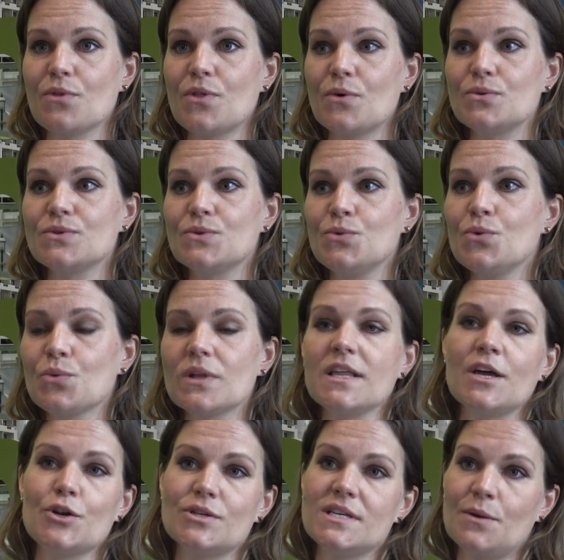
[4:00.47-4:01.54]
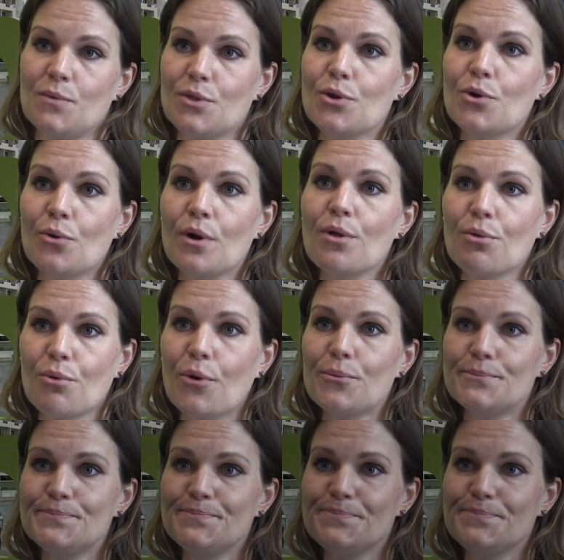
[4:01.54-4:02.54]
with those who really understand what they're going through.